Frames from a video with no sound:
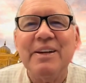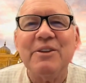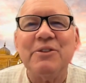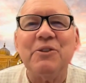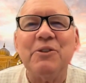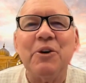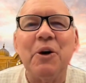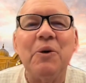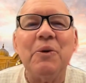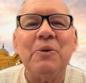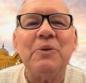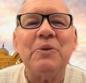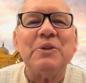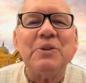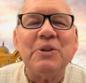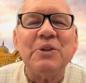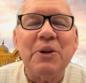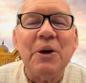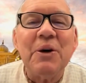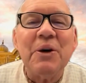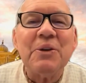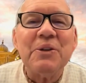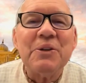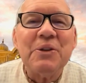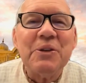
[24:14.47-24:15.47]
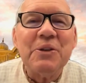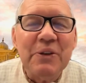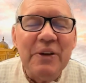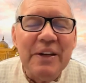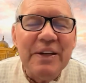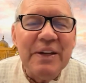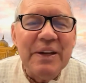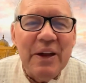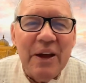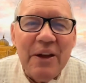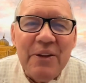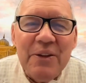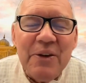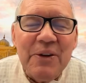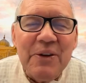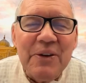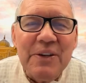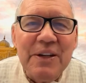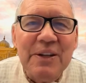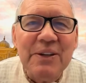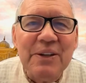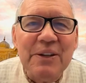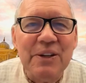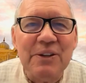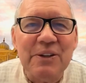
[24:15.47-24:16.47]
Don't look to another
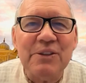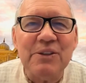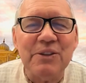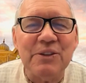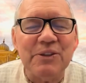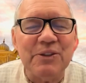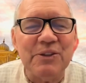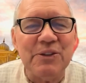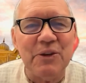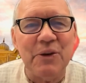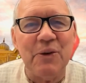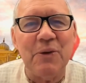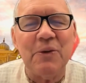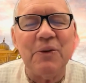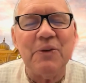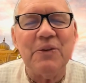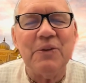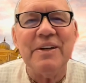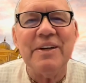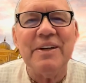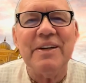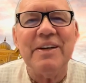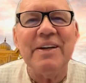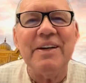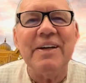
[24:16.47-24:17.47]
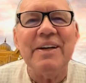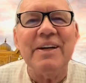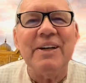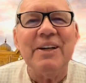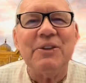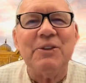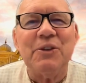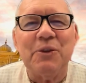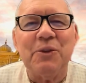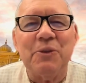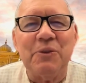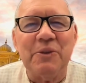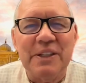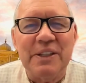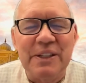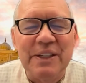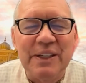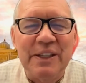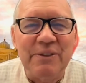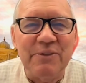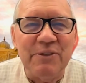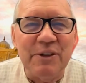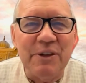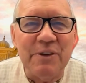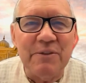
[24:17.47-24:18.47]
conditioned soul to
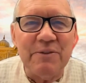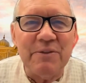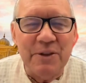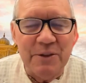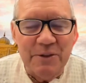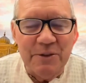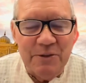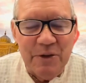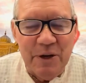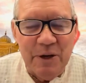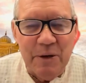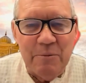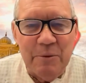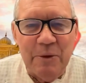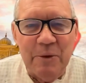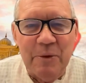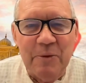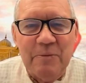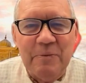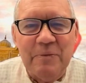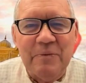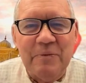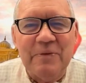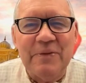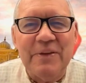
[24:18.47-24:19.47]
relieve you of your trouble.